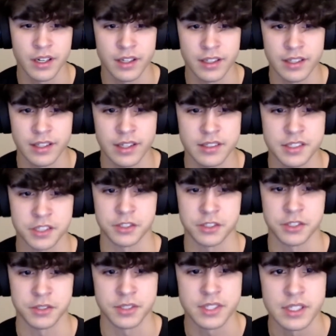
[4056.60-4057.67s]
in that tier
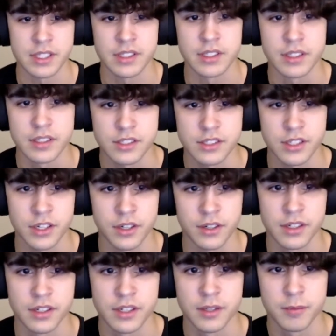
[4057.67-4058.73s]
2 scene.
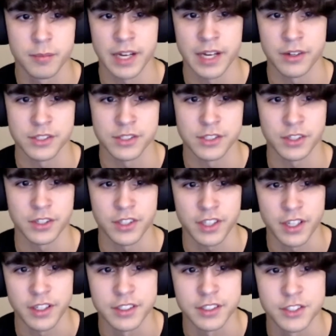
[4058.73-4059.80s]
So, but now he's starting
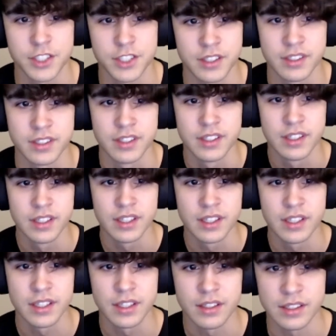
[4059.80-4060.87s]
college and
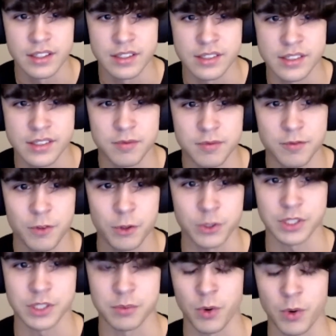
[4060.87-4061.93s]
is
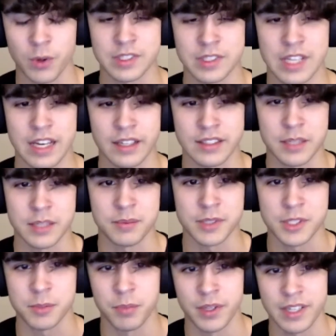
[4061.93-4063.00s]
focusing more on his
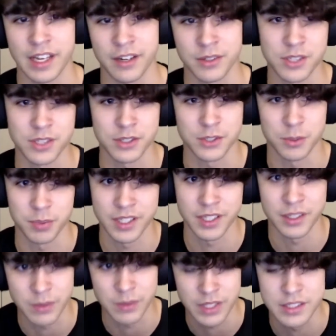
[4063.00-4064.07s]
academics. But now he's also
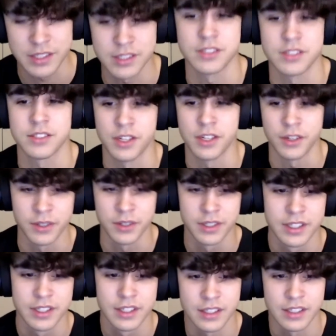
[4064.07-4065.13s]
playing with us, so
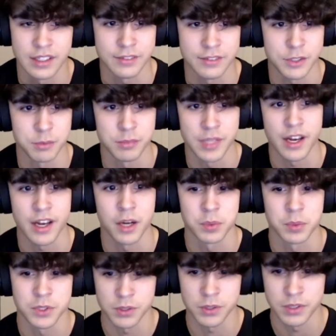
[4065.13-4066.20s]
it gives him that
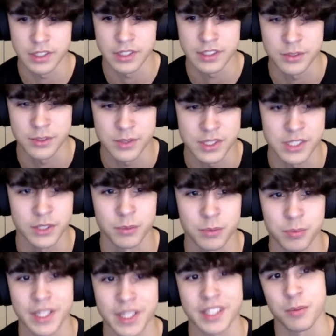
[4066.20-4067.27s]
opportunity to still
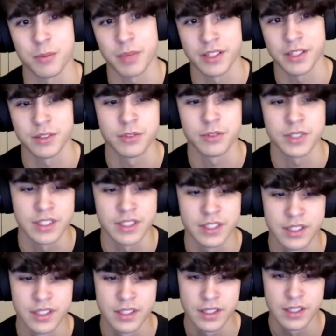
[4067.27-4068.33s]
play competitively
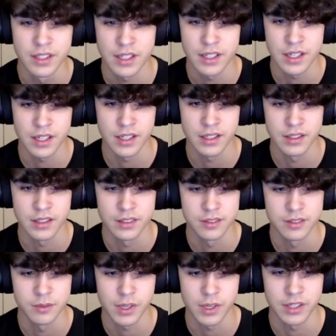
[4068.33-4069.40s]

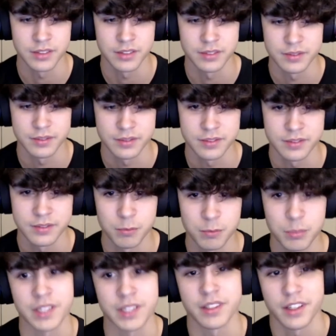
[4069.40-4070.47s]
while
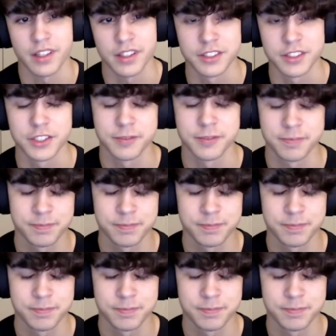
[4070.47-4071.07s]
being in college.